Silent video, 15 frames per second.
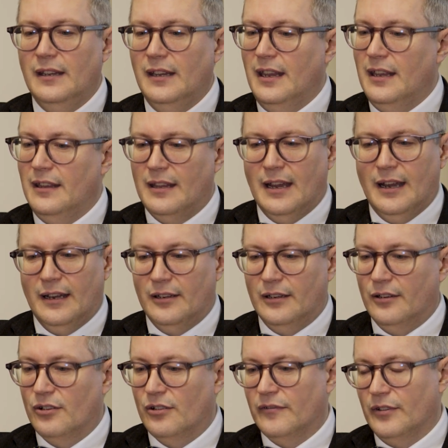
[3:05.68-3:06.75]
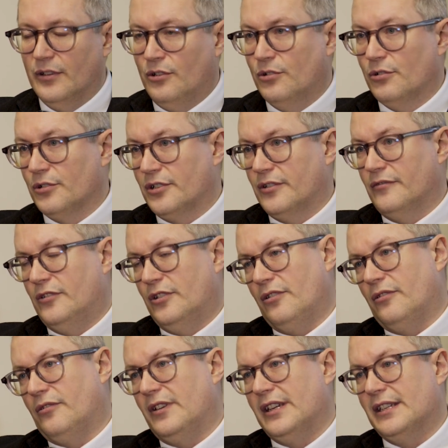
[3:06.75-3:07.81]
he then, over the course of
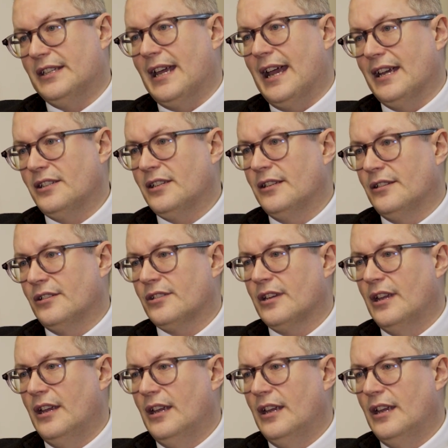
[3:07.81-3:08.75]
2-3 sessions,